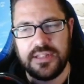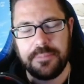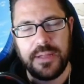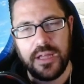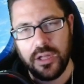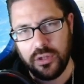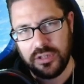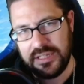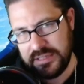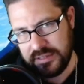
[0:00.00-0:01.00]
they pale
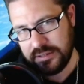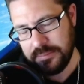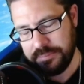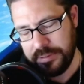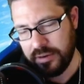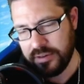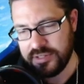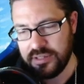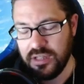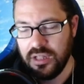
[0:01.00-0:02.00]
in comparison.